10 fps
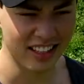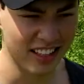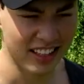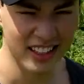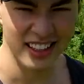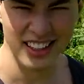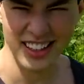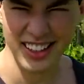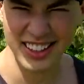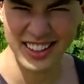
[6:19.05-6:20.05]
It's
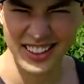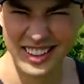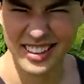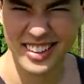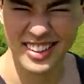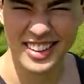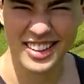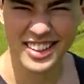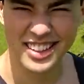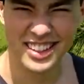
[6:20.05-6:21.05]
amazing.
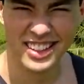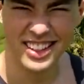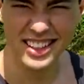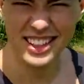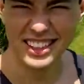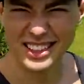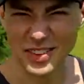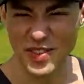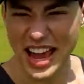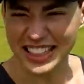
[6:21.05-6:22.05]
It's
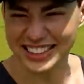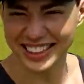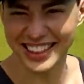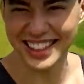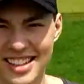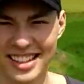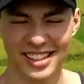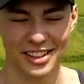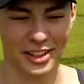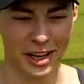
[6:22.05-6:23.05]
amazing, yeah.
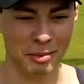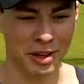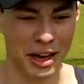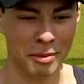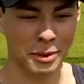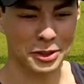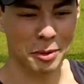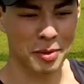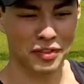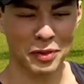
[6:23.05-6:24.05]
Look, I'm on top
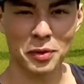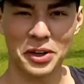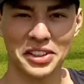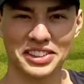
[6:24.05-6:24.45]
of the world.